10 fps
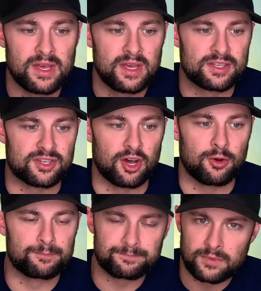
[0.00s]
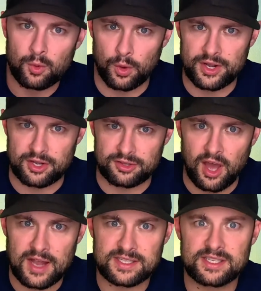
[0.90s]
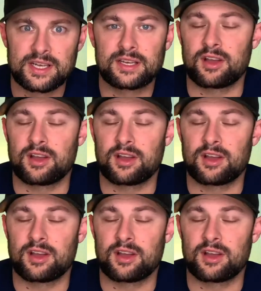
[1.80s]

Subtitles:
So what are your thoughts?